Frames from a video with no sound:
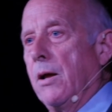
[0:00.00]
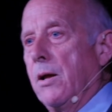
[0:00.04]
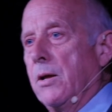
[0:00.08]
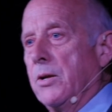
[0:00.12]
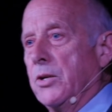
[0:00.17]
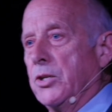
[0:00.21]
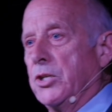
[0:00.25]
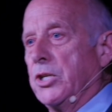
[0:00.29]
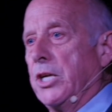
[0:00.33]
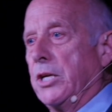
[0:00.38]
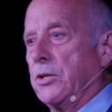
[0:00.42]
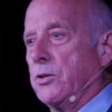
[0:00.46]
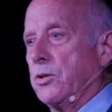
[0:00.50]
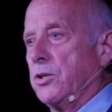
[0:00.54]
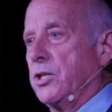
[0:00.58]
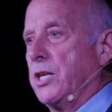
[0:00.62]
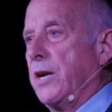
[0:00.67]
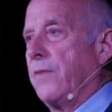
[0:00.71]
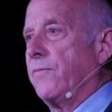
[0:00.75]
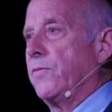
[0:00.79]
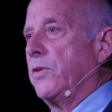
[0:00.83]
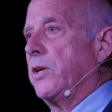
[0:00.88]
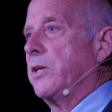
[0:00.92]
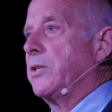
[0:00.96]
6 or
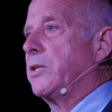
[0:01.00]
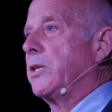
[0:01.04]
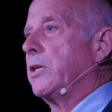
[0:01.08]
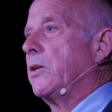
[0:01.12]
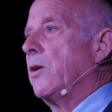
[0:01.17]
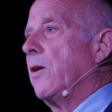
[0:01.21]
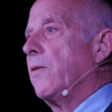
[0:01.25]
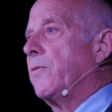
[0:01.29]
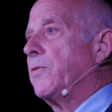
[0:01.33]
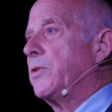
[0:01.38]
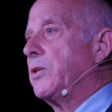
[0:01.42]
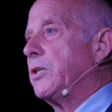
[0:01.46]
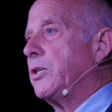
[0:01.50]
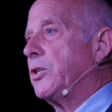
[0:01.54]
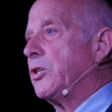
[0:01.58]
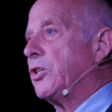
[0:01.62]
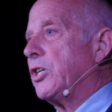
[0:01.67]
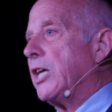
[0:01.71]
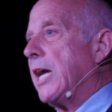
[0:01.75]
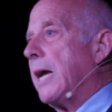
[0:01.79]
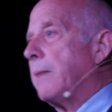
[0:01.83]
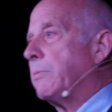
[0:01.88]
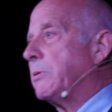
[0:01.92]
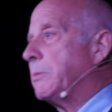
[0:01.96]
7 years in office is
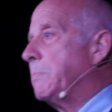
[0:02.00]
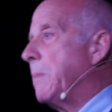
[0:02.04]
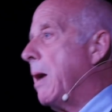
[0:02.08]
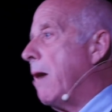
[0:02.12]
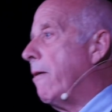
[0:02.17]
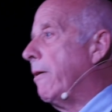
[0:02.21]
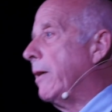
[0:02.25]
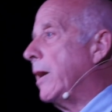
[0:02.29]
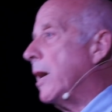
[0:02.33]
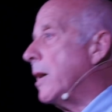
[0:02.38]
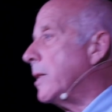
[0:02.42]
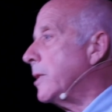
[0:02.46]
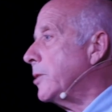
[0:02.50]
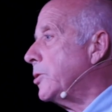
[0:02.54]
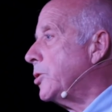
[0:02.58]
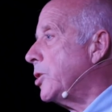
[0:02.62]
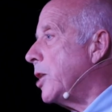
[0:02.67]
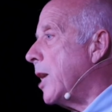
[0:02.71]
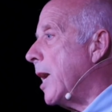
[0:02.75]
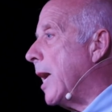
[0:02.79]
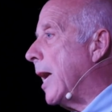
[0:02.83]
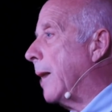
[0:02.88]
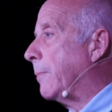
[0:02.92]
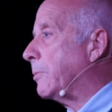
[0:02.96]
chaps marrying other
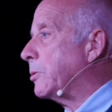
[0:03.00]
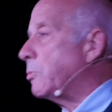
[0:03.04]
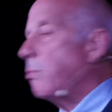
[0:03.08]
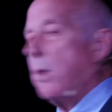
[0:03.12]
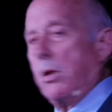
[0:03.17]
chaps.